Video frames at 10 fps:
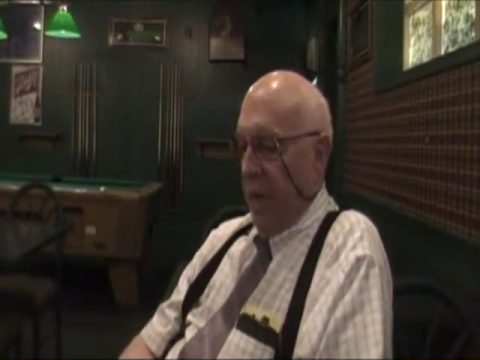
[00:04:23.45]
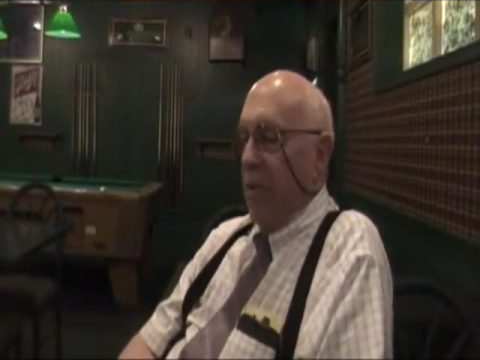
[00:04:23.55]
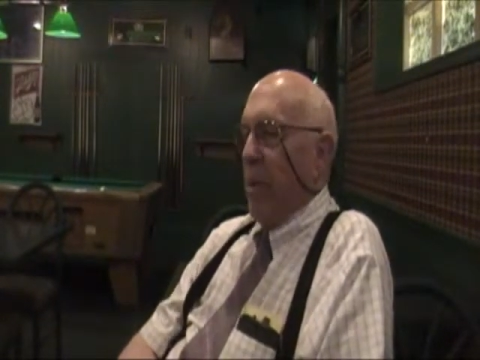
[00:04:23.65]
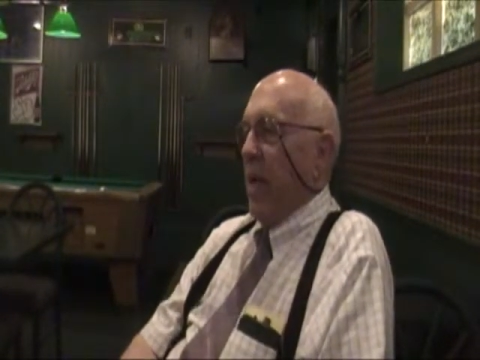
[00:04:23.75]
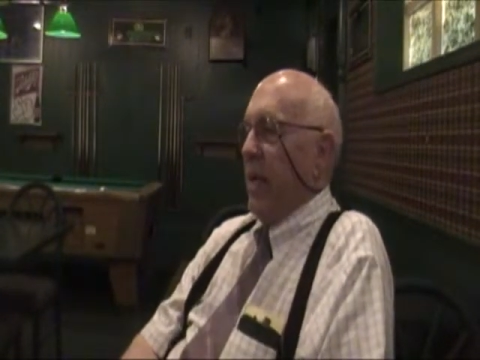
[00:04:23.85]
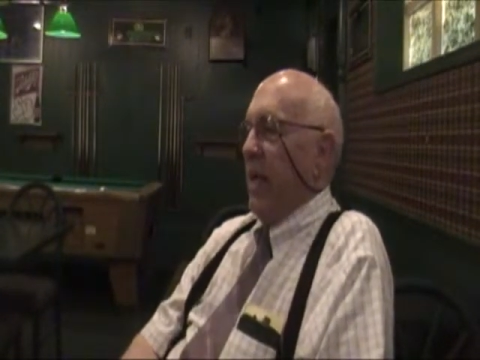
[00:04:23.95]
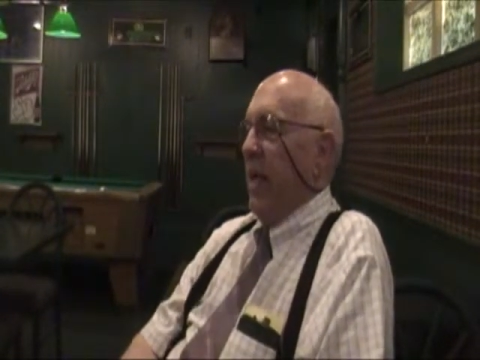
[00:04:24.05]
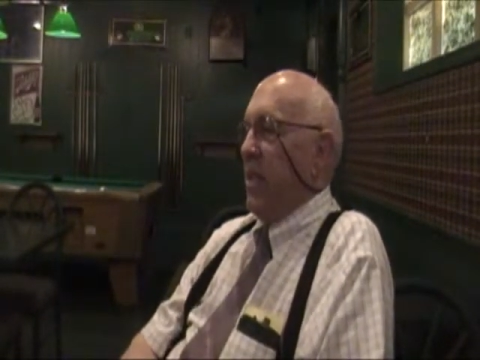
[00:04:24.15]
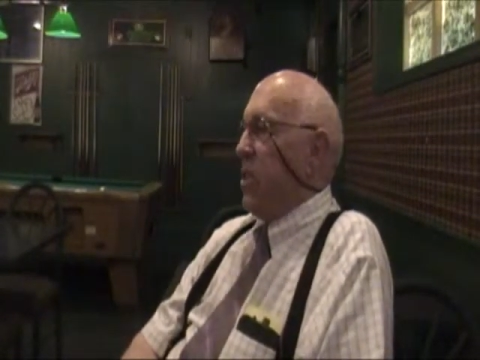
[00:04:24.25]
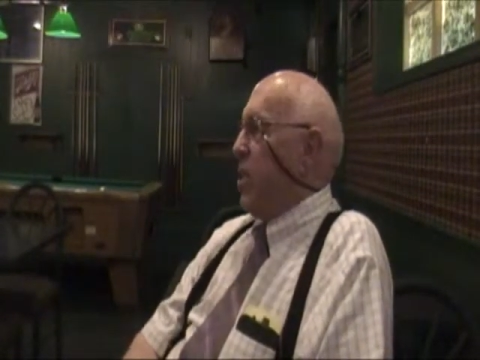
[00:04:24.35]
Everybody
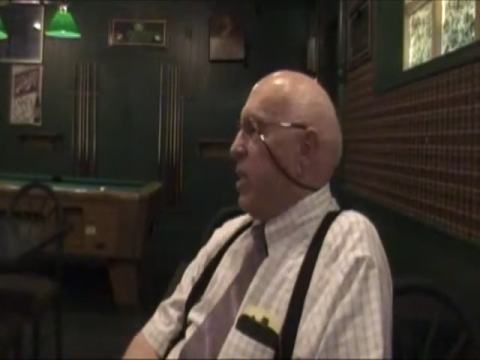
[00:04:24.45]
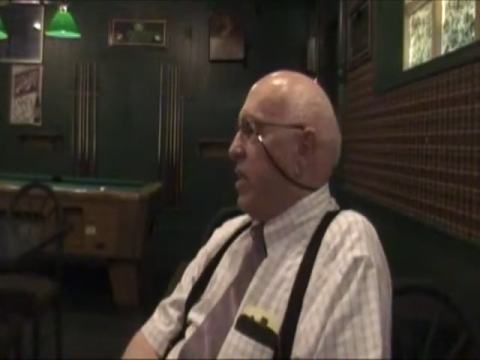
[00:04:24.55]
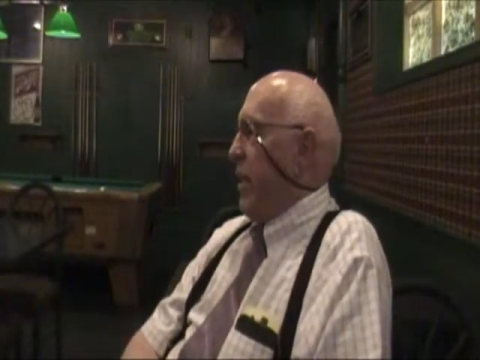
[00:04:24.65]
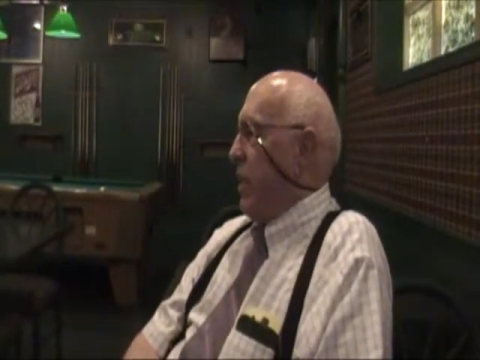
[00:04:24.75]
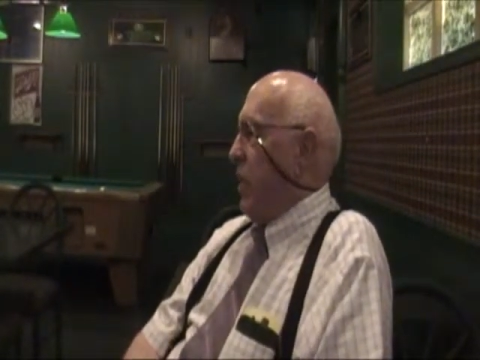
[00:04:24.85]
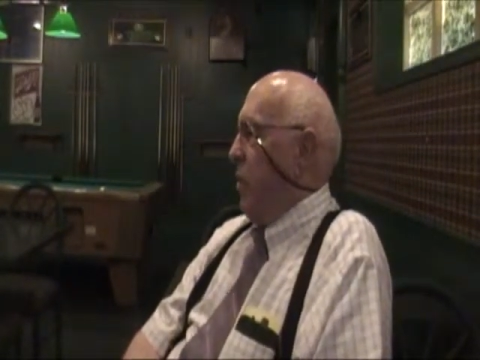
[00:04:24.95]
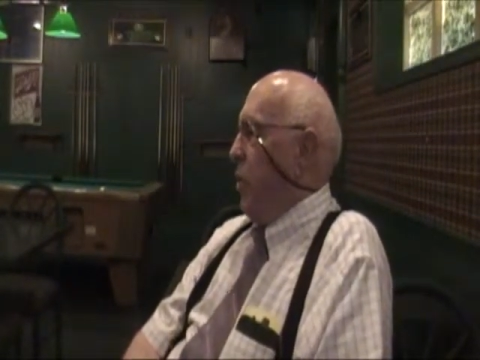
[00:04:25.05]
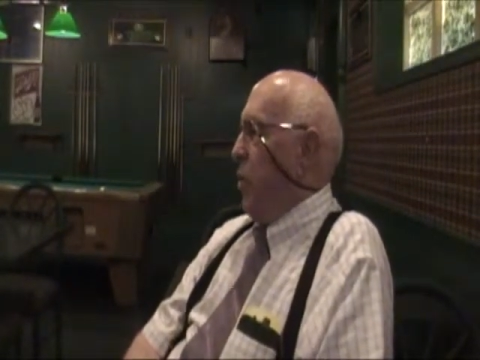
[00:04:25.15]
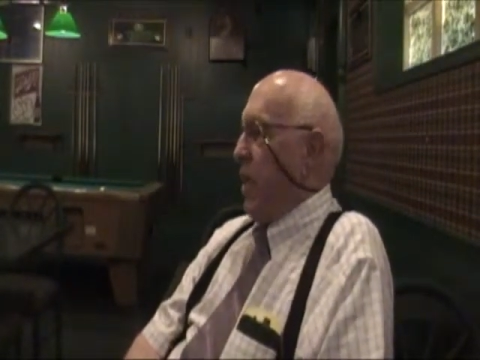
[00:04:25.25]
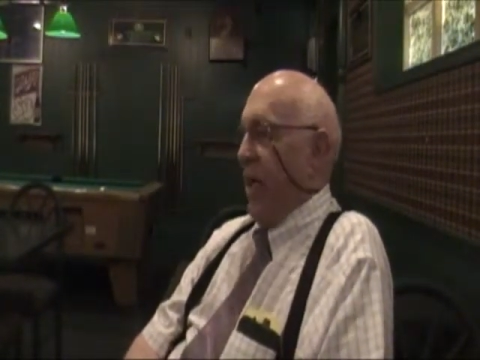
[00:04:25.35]
needs to
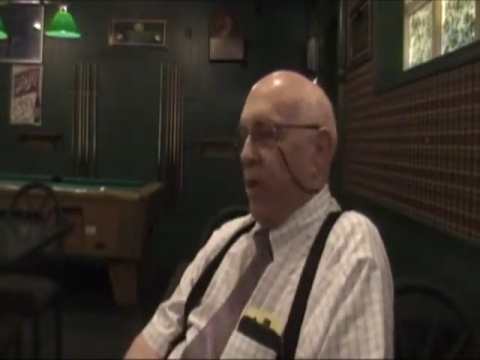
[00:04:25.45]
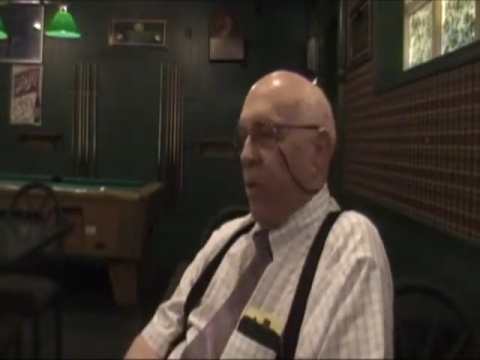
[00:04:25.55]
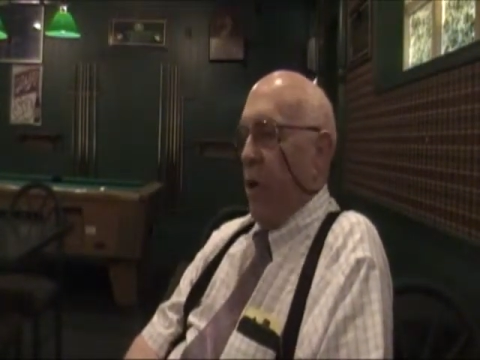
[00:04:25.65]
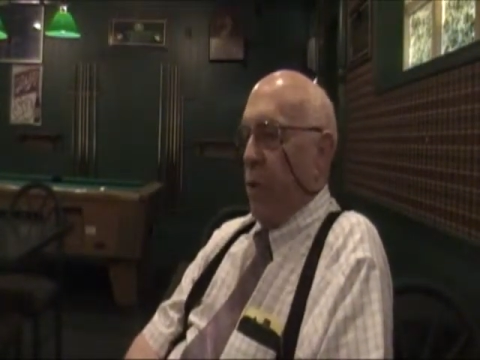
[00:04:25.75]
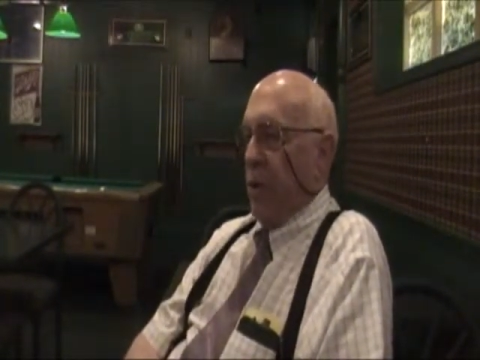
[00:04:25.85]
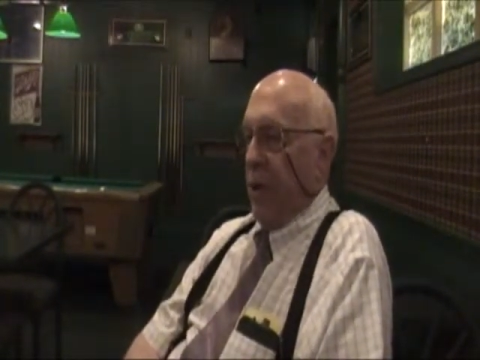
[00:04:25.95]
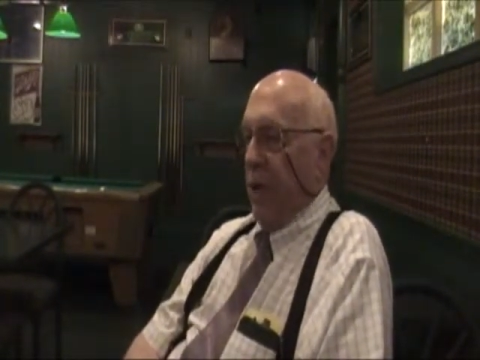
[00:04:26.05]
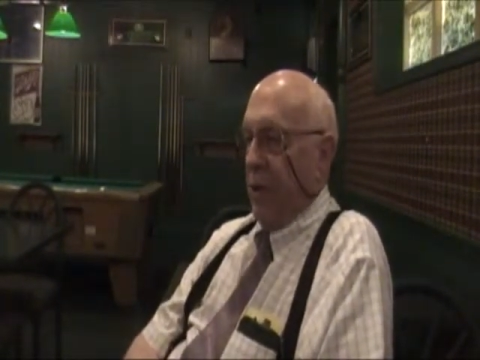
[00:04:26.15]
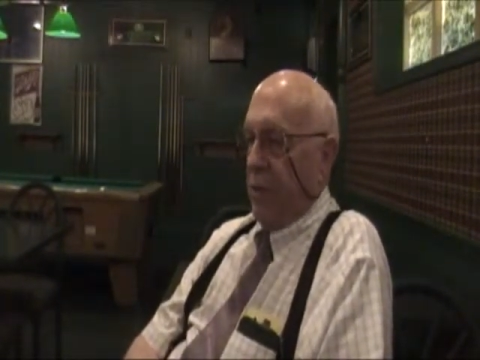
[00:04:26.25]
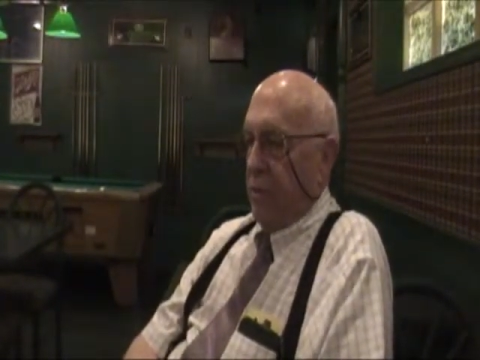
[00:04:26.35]
communicate one with
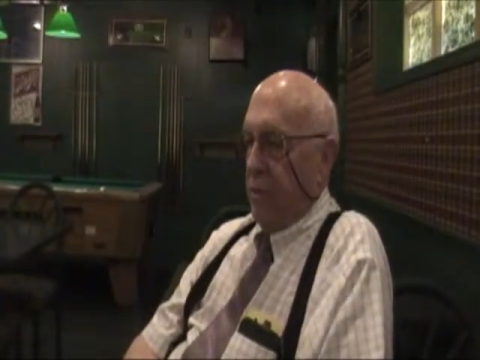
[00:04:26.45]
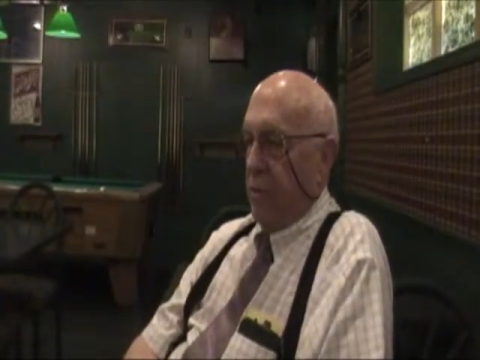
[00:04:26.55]
another.